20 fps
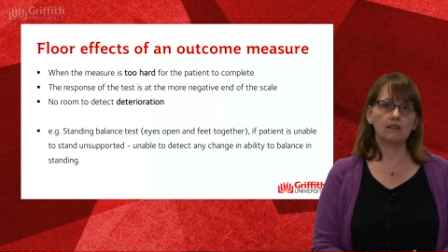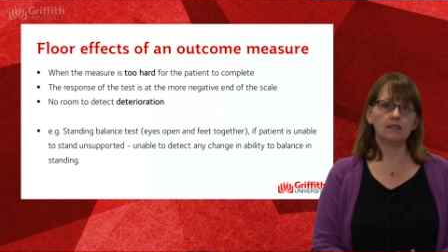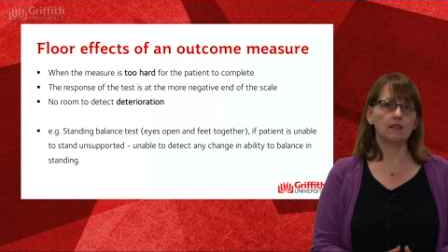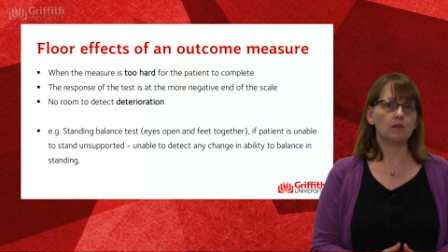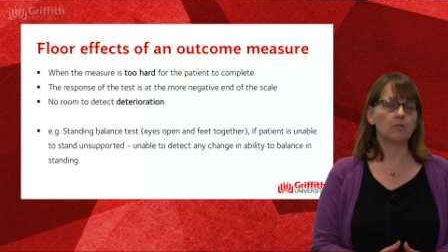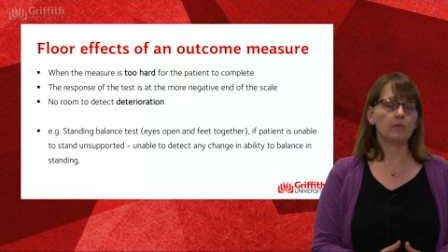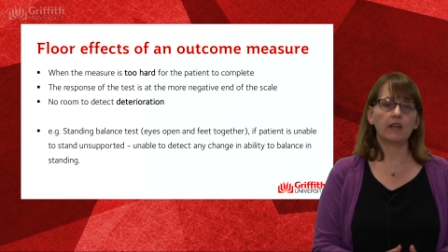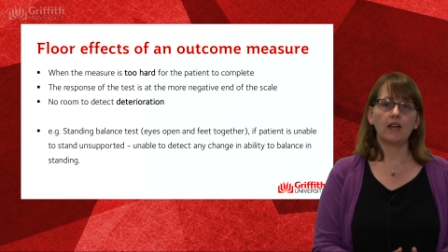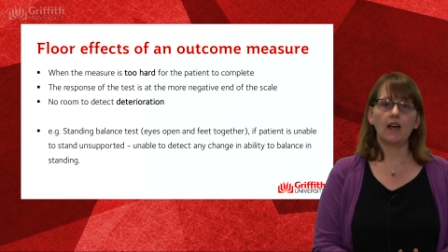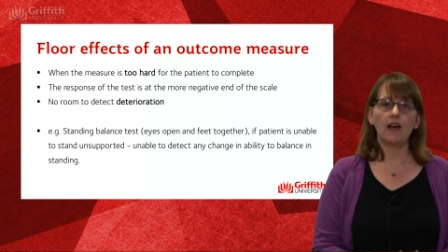
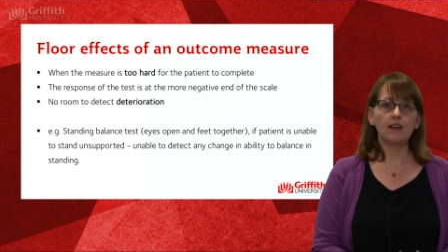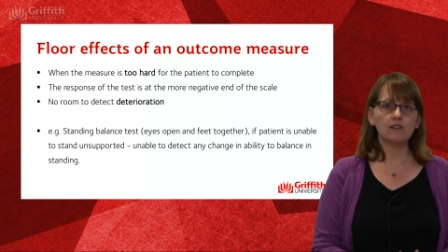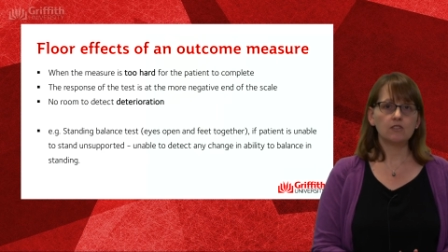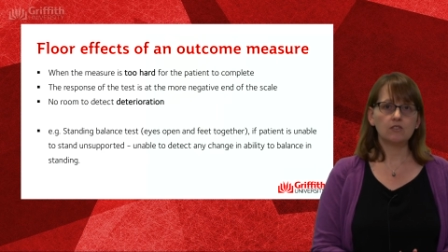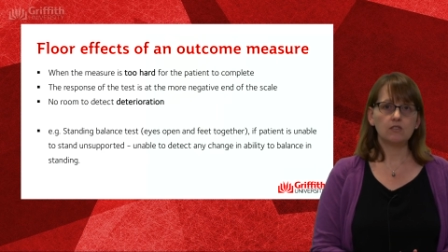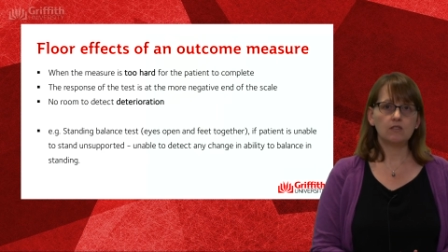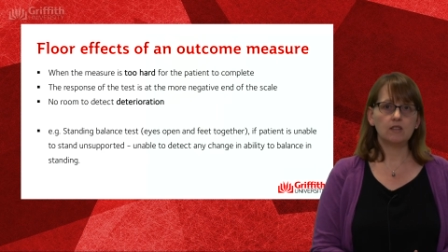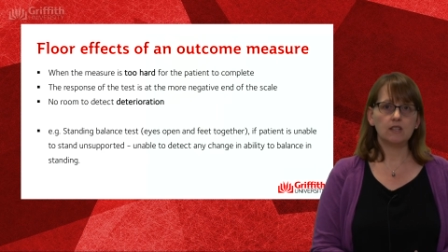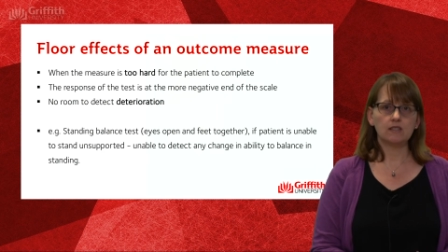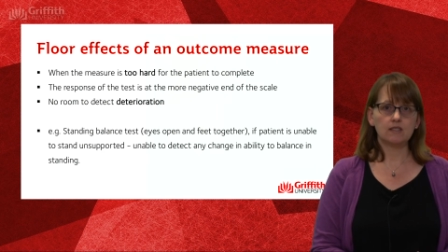then we can't
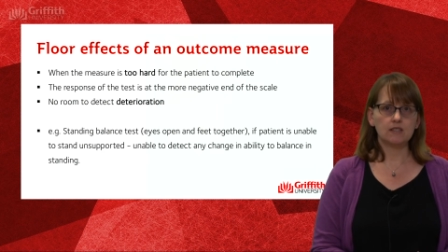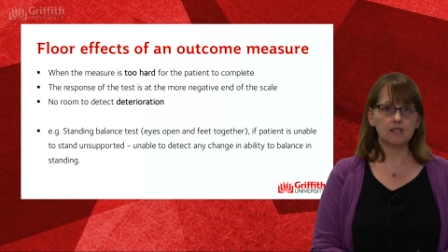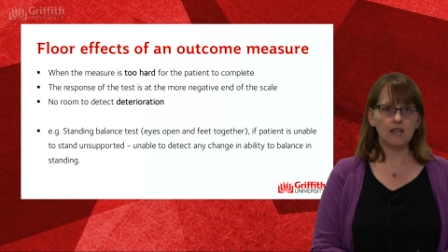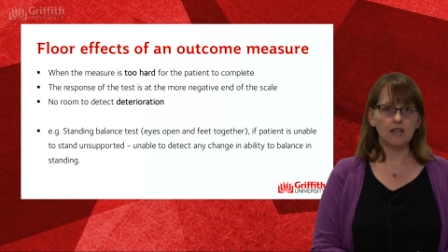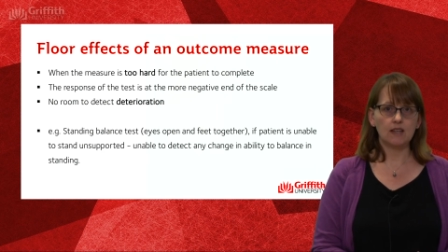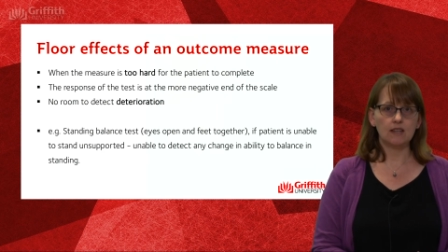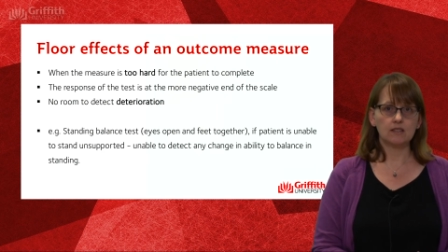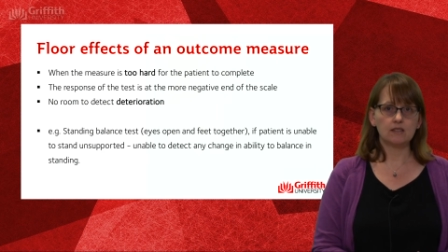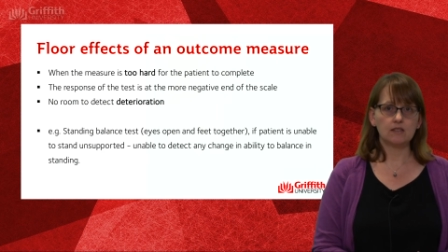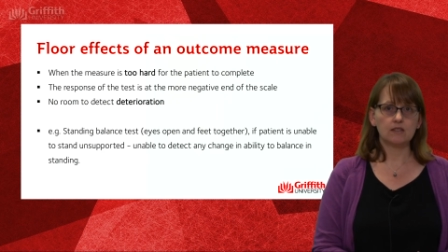do this
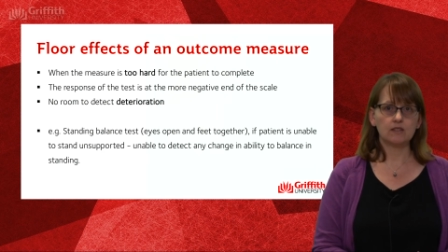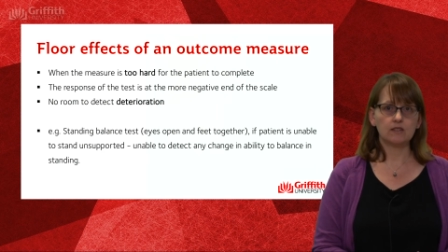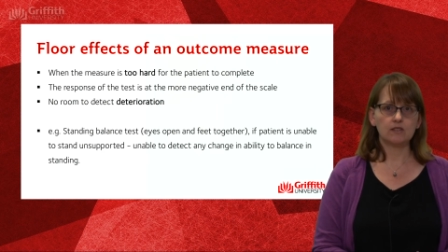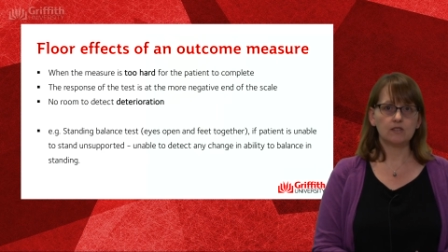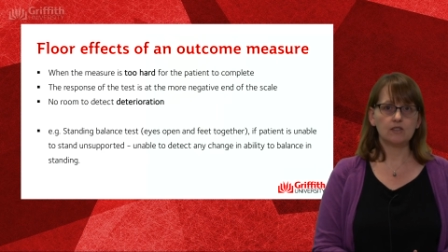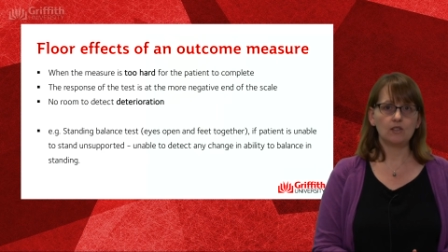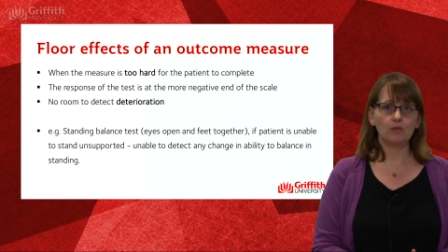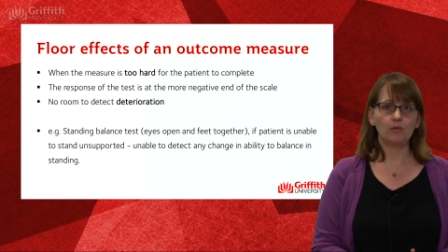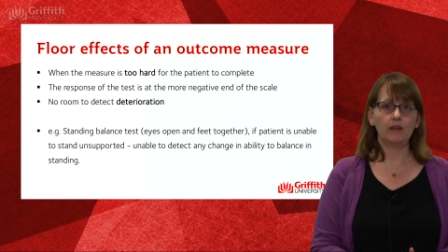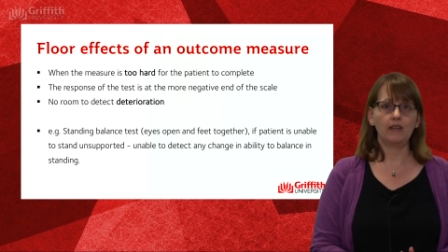test,
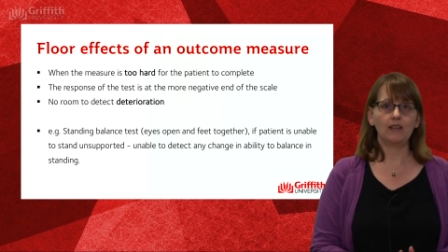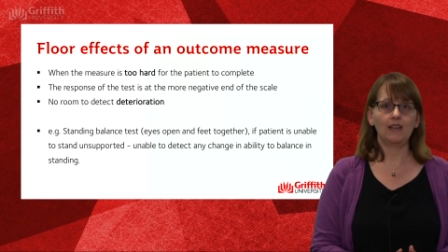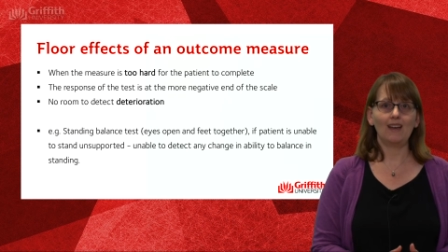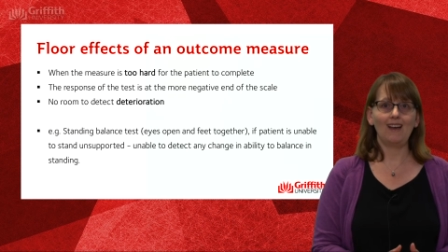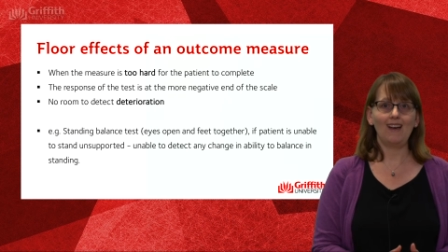so we